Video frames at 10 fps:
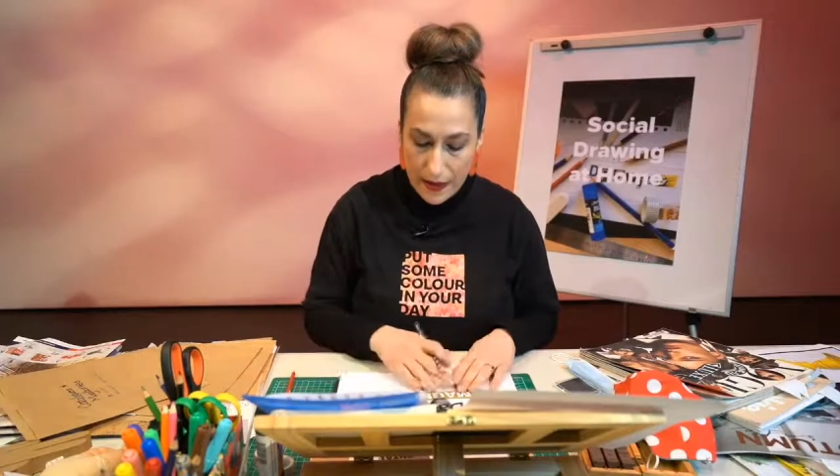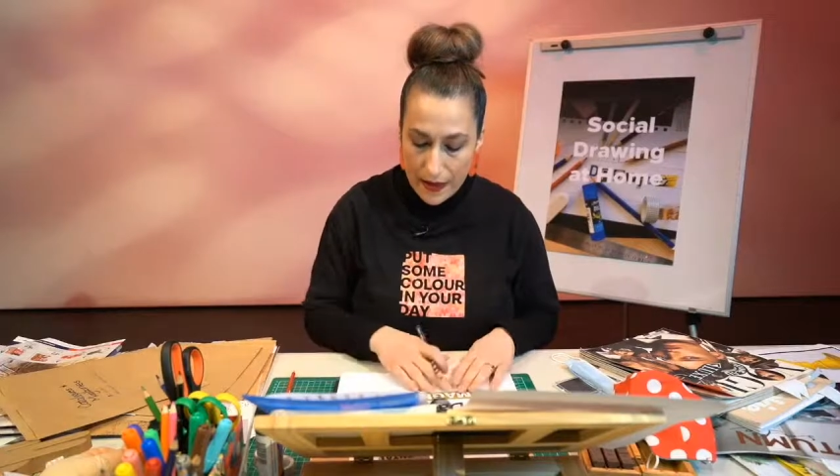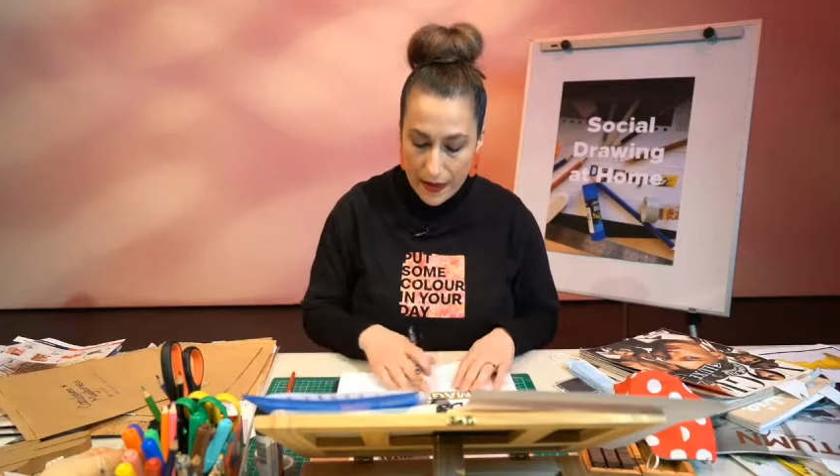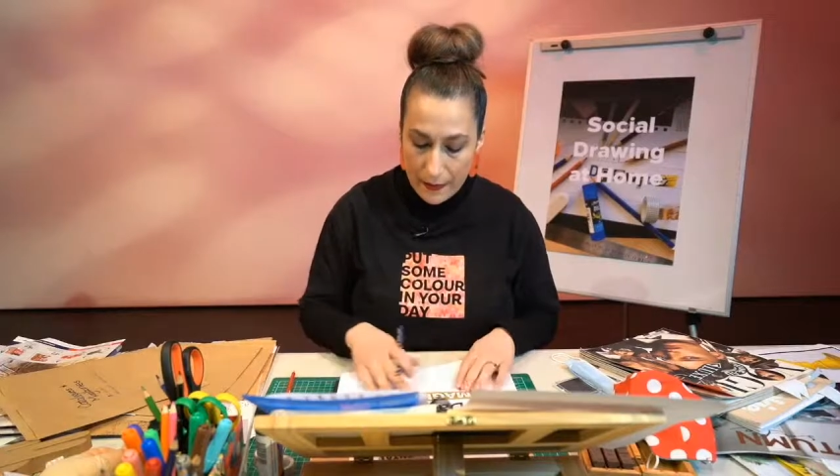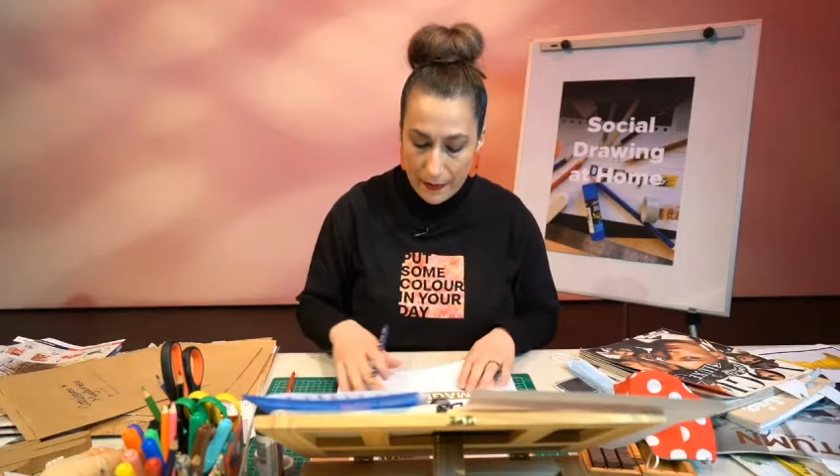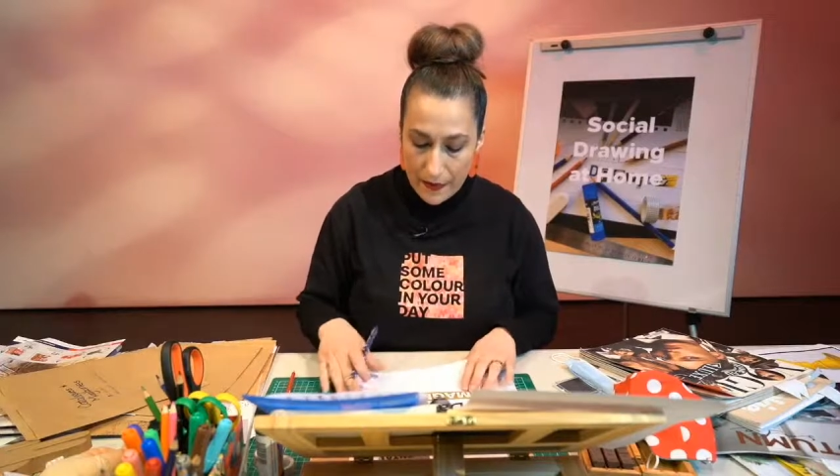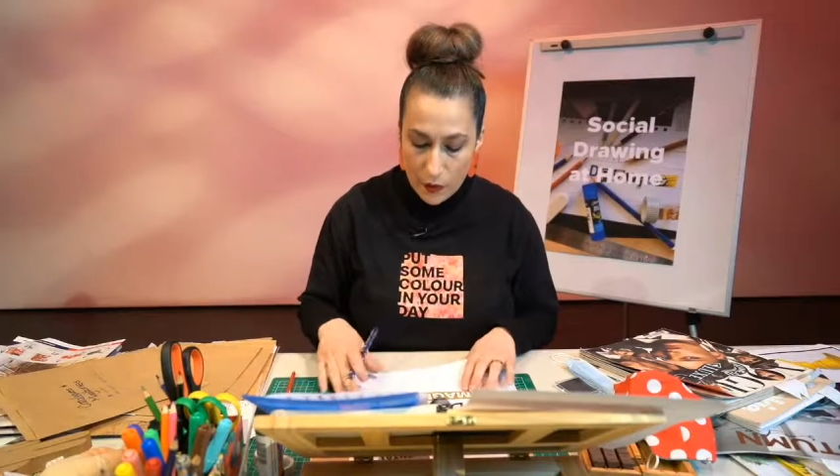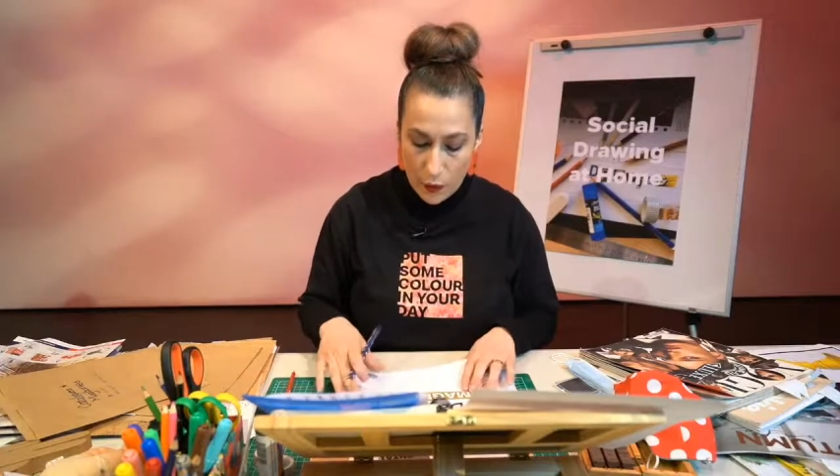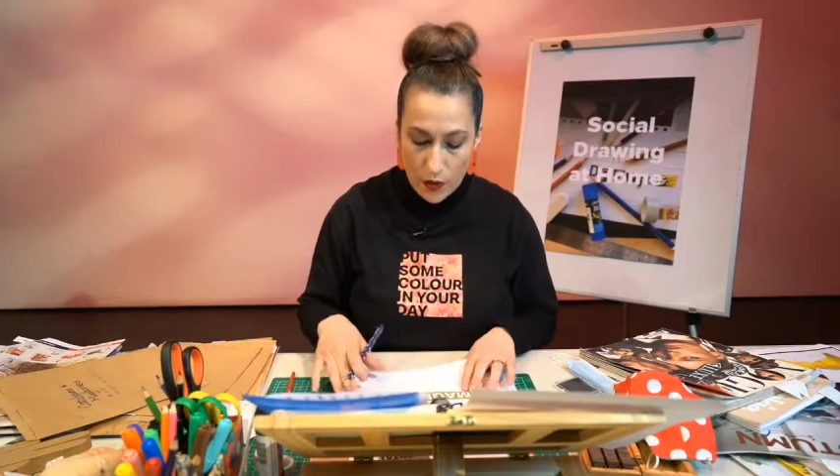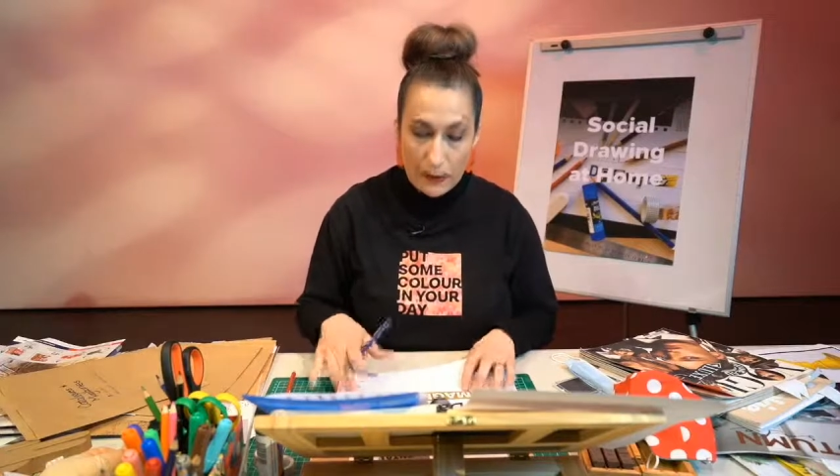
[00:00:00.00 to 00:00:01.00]
And
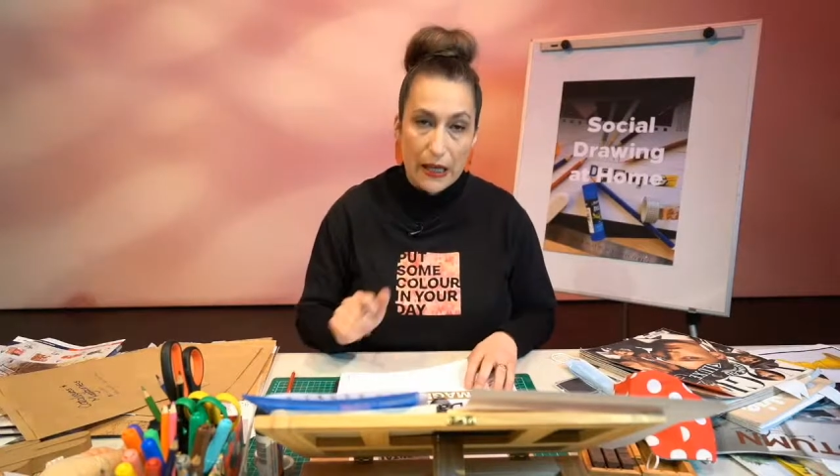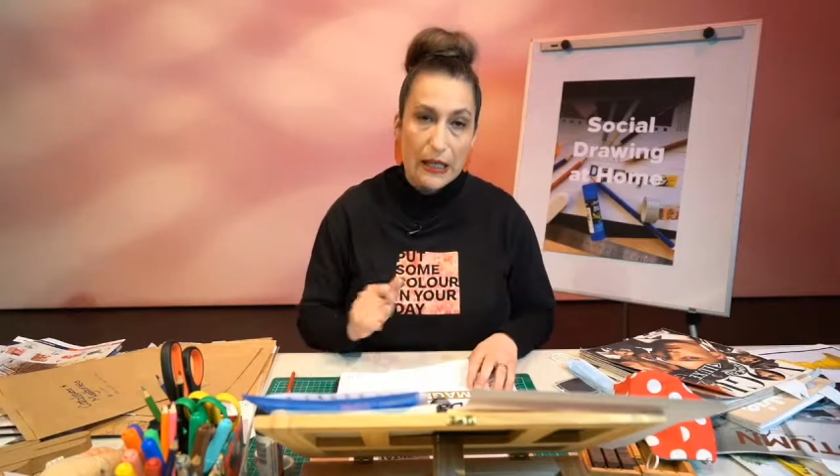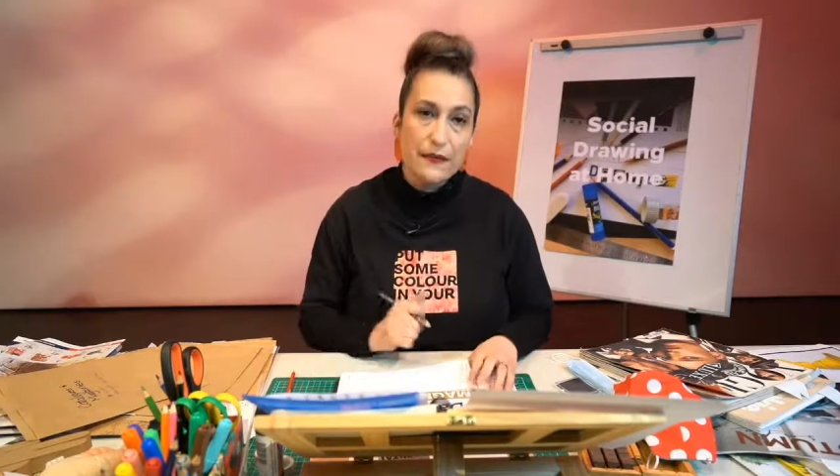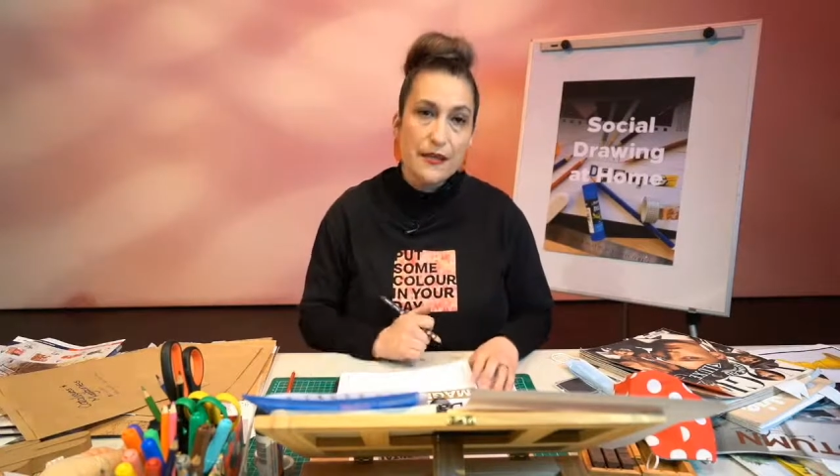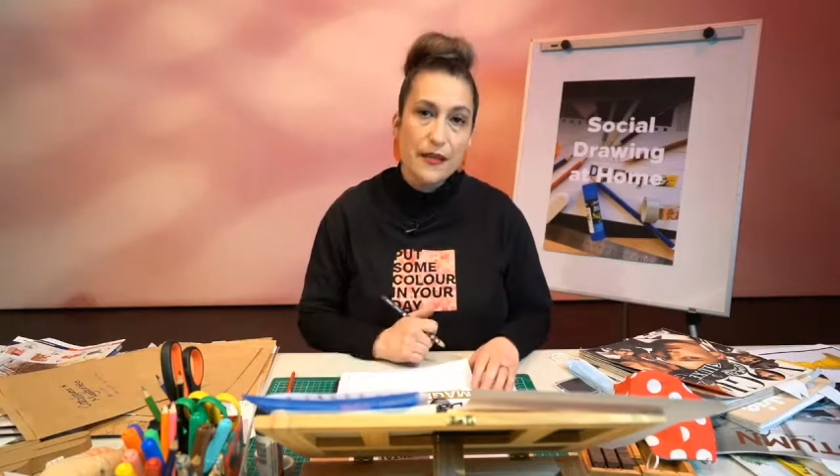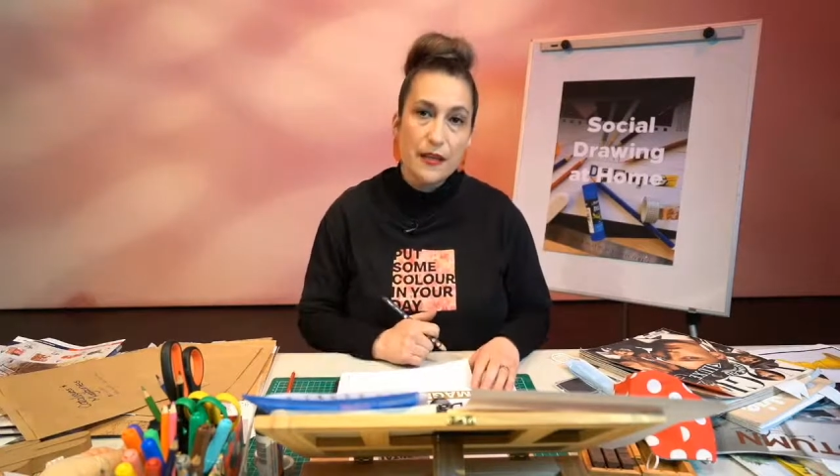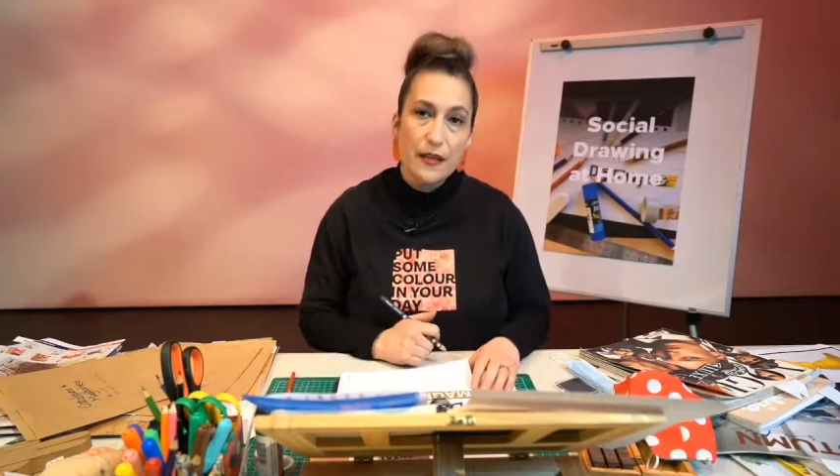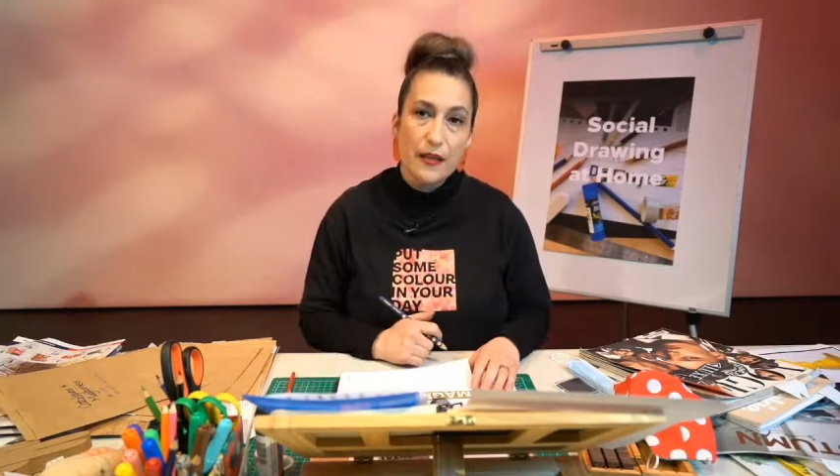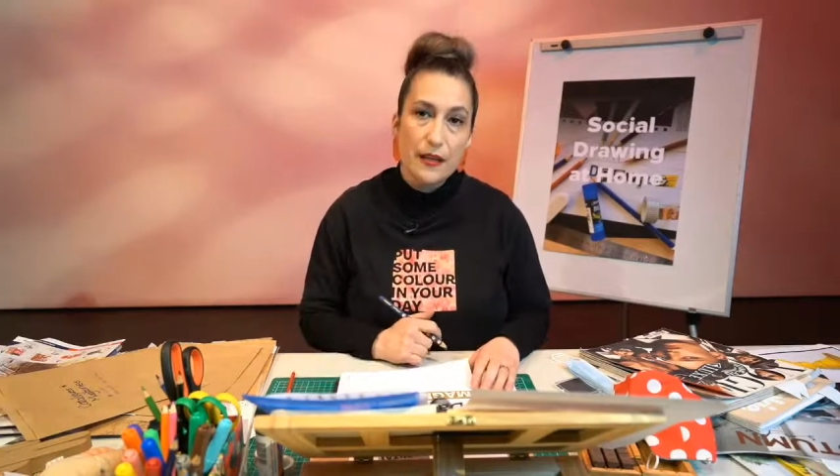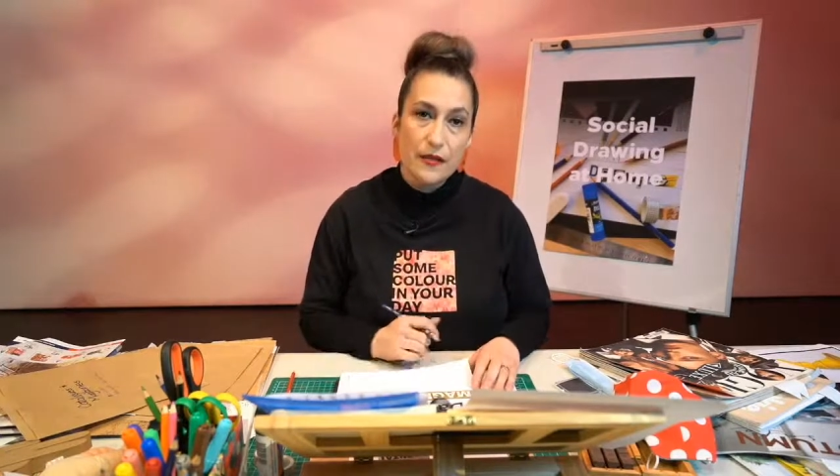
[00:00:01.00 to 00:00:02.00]
the word magnificent,
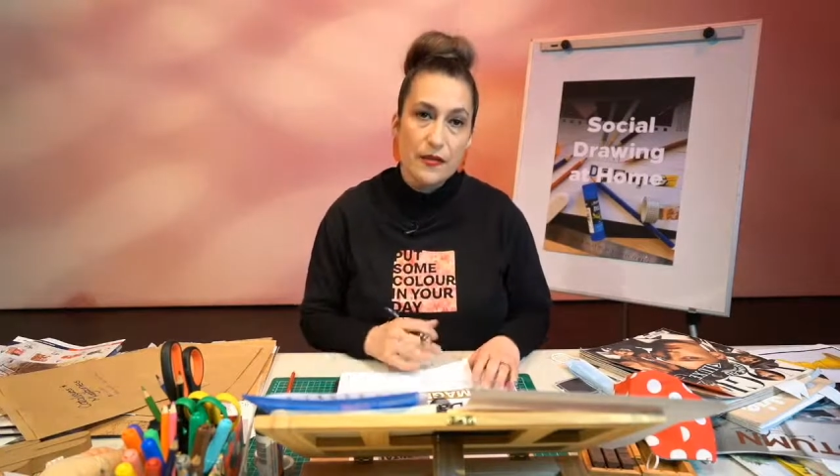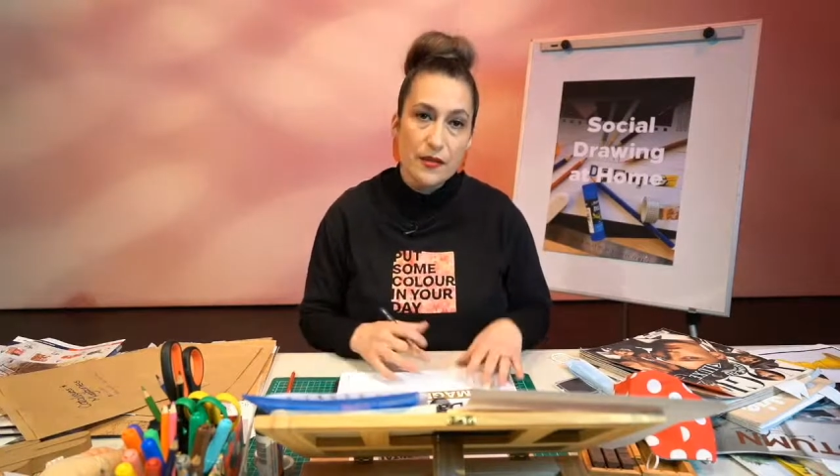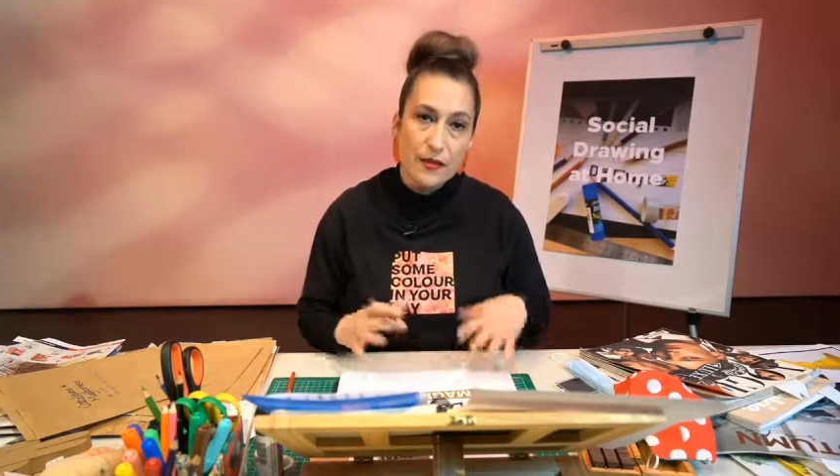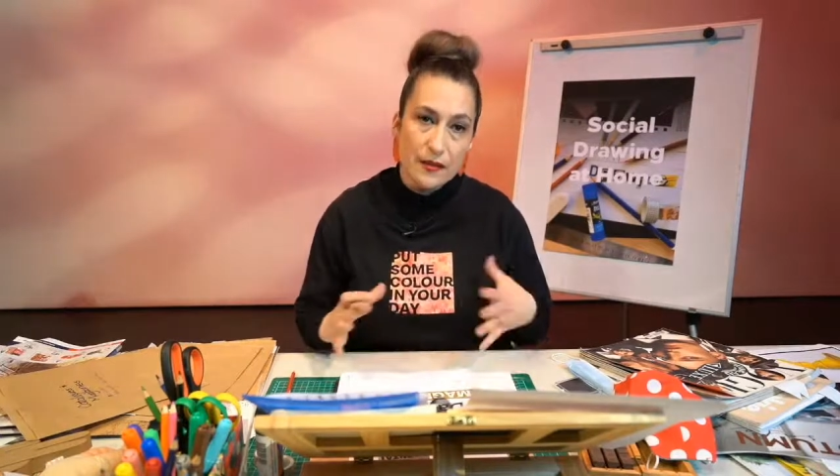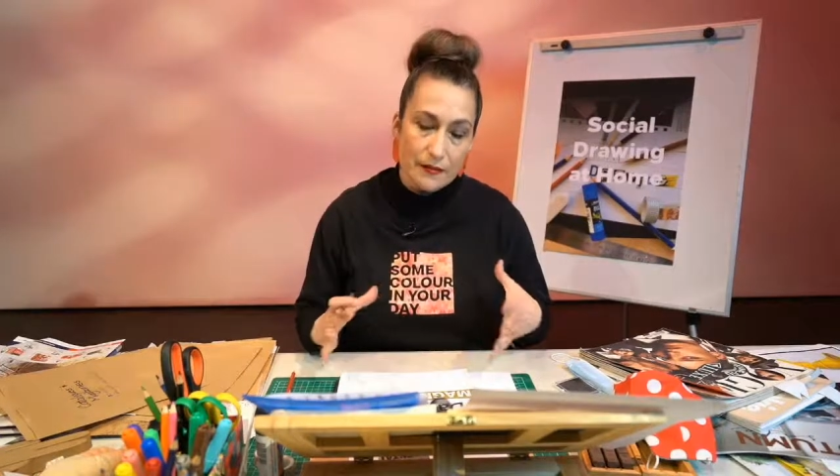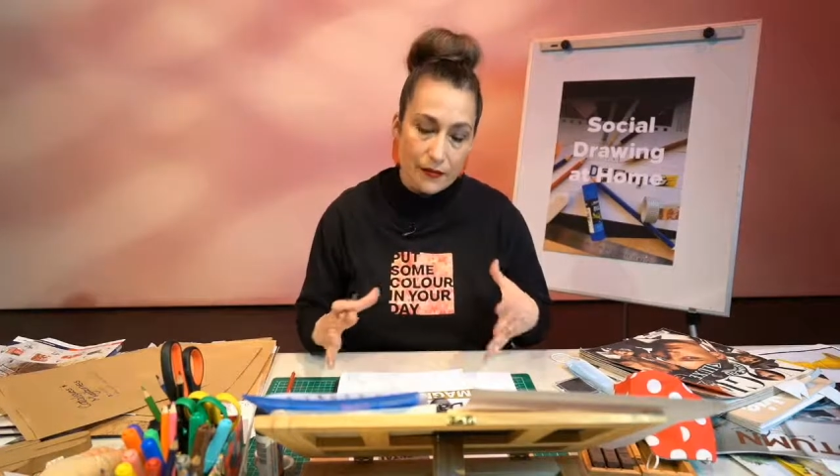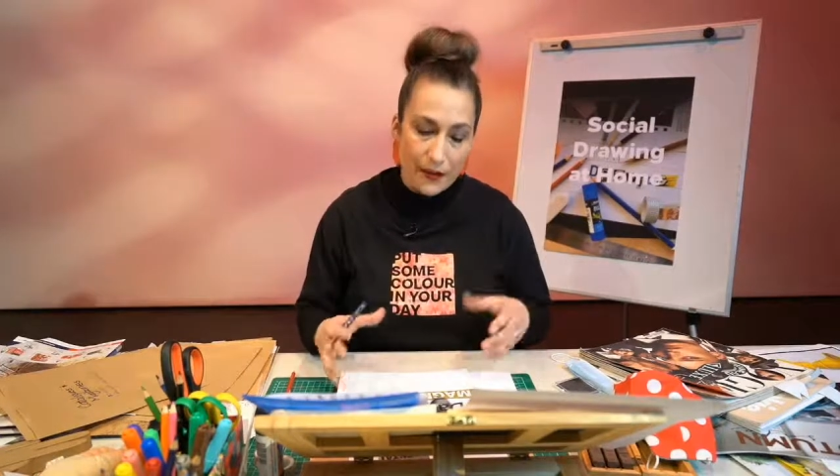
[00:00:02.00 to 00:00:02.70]
I think, is just